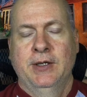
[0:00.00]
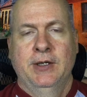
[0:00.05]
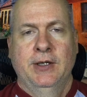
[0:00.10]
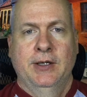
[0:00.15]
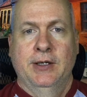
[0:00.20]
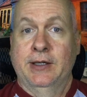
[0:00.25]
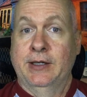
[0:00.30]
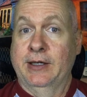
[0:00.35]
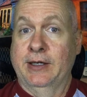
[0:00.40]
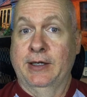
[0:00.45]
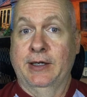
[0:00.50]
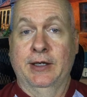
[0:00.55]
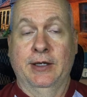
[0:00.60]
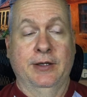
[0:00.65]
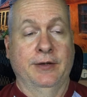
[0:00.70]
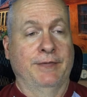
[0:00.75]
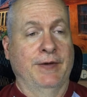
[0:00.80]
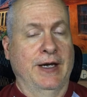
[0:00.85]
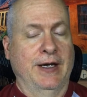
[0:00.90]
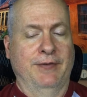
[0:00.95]
And
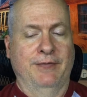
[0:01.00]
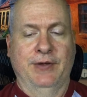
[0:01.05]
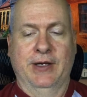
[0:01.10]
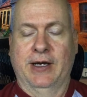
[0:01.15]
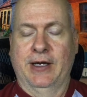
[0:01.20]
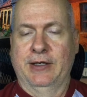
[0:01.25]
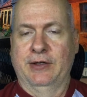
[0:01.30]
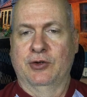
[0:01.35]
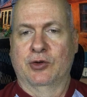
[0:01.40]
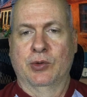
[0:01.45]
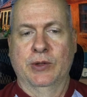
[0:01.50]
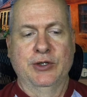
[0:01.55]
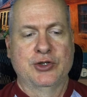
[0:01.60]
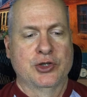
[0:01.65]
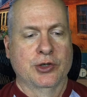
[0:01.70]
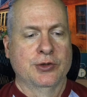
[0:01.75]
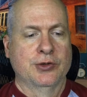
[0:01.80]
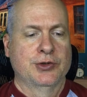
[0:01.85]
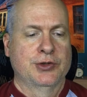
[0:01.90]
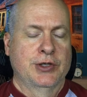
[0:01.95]
if I have 9
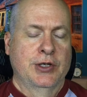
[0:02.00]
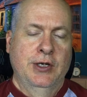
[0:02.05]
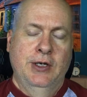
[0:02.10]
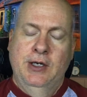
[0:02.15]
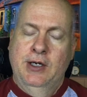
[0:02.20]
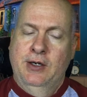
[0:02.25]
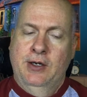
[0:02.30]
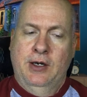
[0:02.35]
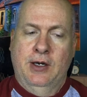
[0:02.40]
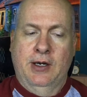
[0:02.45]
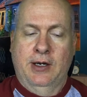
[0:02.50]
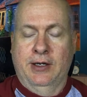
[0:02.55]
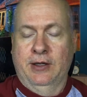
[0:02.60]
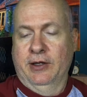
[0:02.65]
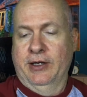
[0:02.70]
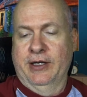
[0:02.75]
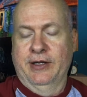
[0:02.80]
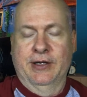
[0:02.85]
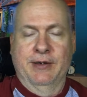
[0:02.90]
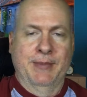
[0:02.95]
creatures, I
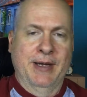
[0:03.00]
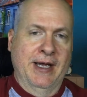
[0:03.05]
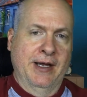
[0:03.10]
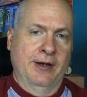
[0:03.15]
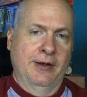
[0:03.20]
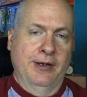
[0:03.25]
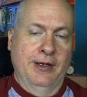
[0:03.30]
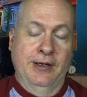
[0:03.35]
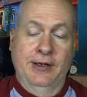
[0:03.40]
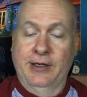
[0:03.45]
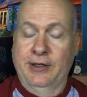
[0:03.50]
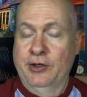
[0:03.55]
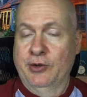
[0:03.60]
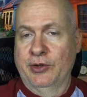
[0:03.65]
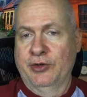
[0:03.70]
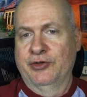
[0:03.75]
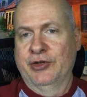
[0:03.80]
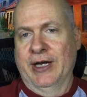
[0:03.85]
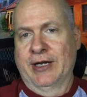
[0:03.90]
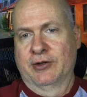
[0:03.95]
lay them out, and I know
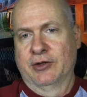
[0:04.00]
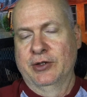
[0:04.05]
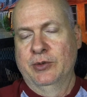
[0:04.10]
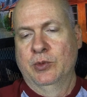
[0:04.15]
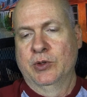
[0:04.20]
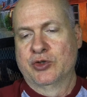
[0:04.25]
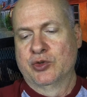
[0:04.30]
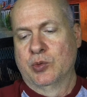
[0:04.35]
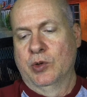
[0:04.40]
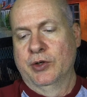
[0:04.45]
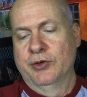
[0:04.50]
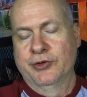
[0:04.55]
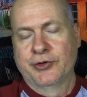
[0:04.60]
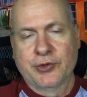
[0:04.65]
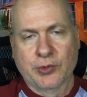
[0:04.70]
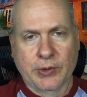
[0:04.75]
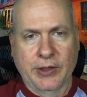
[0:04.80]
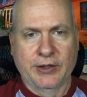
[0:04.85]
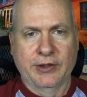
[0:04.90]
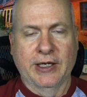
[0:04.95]
exactly which ones to
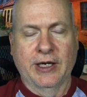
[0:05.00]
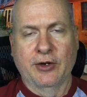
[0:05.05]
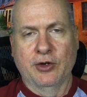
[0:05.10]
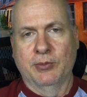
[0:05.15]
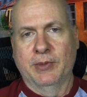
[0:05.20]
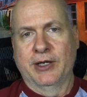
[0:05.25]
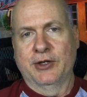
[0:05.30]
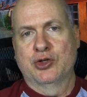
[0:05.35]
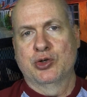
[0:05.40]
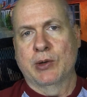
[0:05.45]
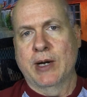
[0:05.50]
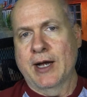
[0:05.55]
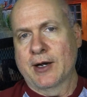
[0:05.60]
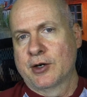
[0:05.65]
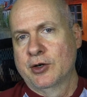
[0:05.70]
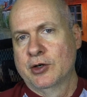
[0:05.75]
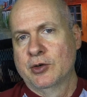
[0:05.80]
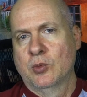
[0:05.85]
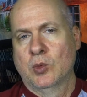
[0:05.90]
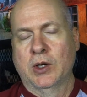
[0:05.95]
write down on my
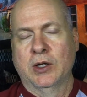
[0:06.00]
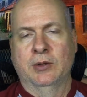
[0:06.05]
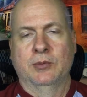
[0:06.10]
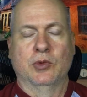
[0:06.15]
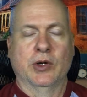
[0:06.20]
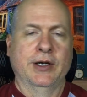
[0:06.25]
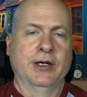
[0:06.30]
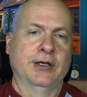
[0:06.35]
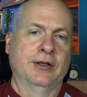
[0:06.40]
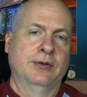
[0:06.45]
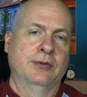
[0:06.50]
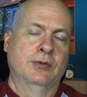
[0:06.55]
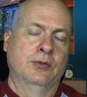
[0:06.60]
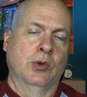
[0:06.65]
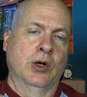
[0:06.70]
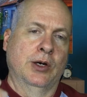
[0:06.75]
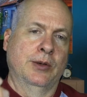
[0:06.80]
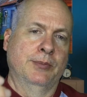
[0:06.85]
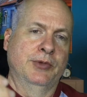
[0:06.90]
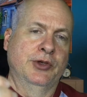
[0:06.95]
tracker while
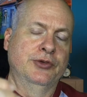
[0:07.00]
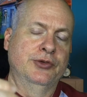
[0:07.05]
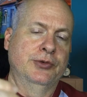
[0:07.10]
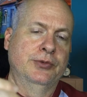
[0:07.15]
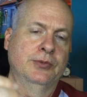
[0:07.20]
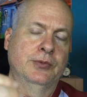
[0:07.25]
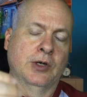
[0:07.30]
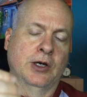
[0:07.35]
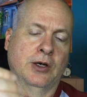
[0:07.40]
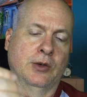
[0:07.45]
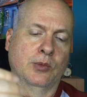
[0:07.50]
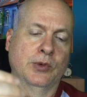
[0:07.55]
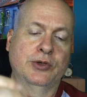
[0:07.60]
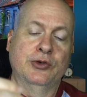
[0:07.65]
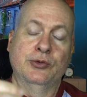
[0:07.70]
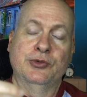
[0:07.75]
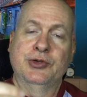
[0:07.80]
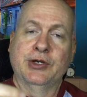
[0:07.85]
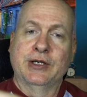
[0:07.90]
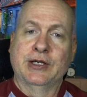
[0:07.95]
I'm
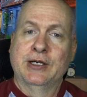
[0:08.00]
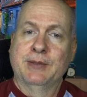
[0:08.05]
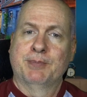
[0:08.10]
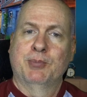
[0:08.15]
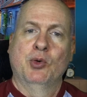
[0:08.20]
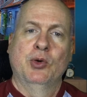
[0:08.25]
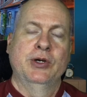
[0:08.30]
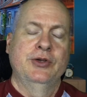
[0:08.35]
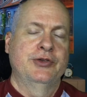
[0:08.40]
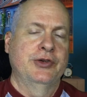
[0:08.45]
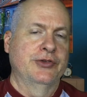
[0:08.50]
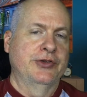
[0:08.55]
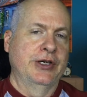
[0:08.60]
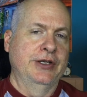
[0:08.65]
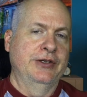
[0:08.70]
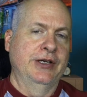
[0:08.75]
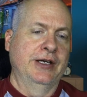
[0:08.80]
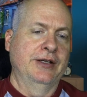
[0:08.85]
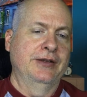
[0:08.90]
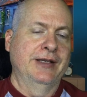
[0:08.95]
reducing hit points as they
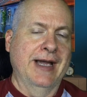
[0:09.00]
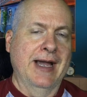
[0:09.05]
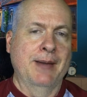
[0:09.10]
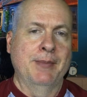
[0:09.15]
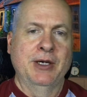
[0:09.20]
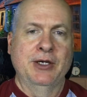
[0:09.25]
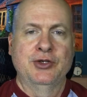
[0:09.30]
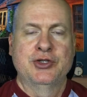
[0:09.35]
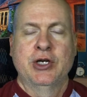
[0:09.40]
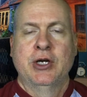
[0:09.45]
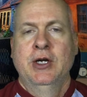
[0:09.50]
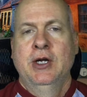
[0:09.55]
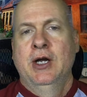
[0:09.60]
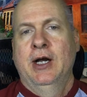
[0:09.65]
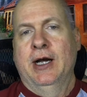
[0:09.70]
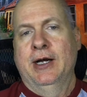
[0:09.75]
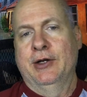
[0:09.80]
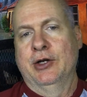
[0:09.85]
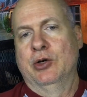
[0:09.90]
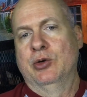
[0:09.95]
take damage.
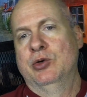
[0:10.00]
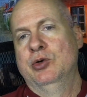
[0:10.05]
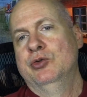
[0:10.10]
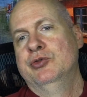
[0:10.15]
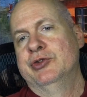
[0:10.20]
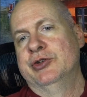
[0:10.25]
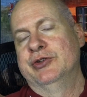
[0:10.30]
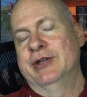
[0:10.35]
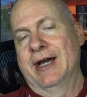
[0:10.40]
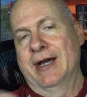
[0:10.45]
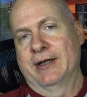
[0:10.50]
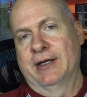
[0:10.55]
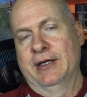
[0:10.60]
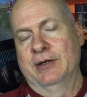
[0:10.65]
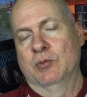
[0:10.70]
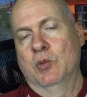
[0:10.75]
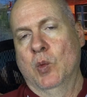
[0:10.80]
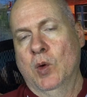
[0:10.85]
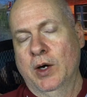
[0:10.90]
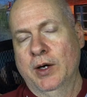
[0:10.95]
I know who's
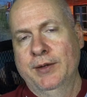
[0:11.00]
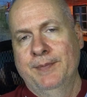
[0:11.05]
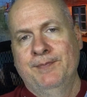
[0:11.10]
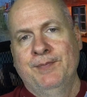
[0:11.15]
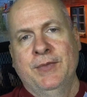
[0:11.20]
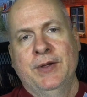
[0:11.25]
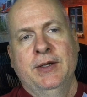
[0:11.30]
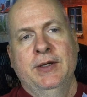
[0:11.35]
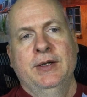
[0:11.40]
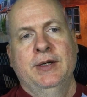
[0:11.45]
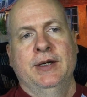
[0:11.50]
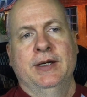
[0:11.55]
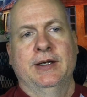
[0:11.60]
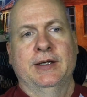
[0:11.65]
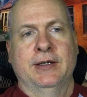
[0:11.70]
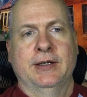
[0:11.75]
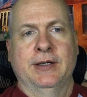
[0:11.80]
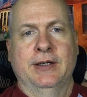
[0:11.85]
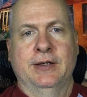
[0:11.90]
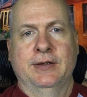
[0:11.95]
attacking what,
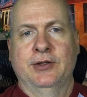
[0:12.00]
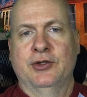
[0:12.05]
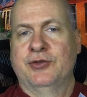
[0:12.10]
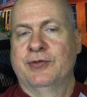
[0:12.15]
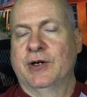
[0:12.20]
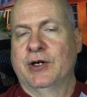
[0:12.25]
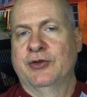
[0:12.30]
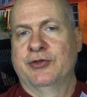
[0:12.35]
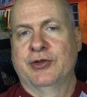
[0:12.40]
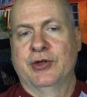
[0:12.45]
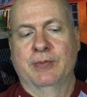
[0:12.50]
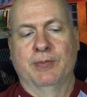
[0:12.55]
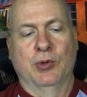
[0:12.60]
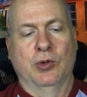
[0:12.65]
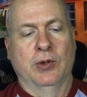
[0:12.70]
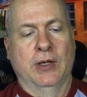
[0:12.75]
and it's very simple.